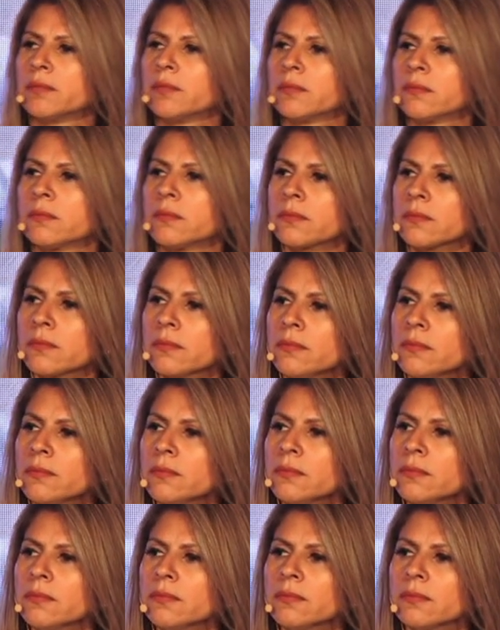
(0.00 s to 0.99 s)

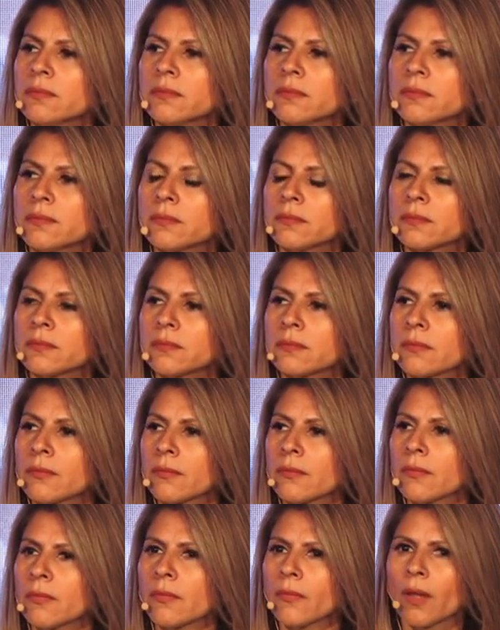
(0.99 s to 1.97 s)

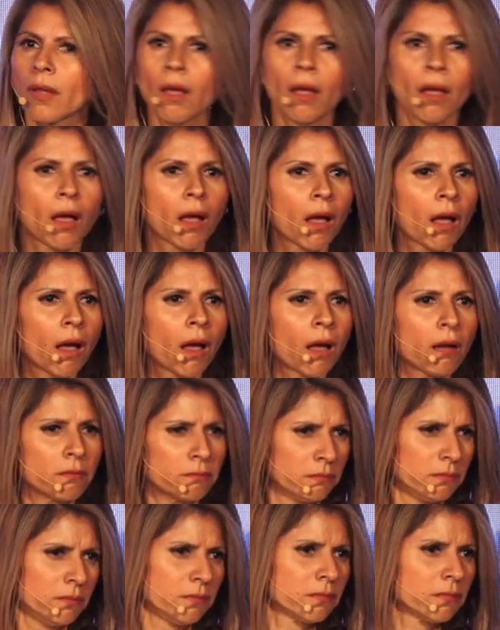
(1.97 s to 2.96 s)

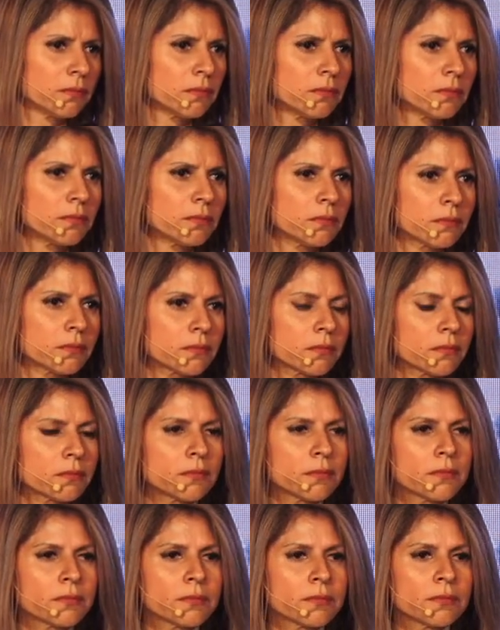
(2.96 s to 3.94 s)

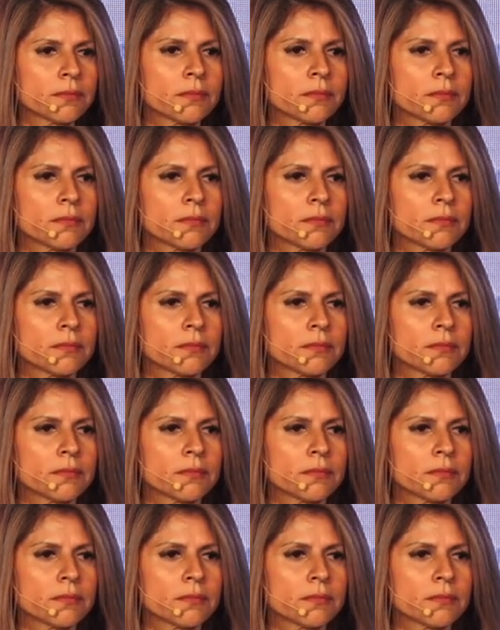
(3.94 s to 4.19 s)
(silence)